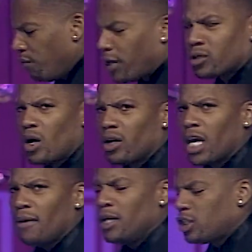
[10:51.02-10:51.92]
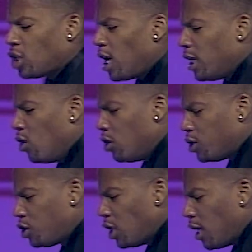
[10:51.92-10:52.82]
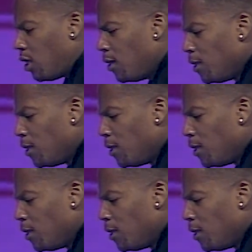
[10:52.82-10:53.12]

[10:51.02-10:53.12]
fucked around, gave me a Charlie horse, shit.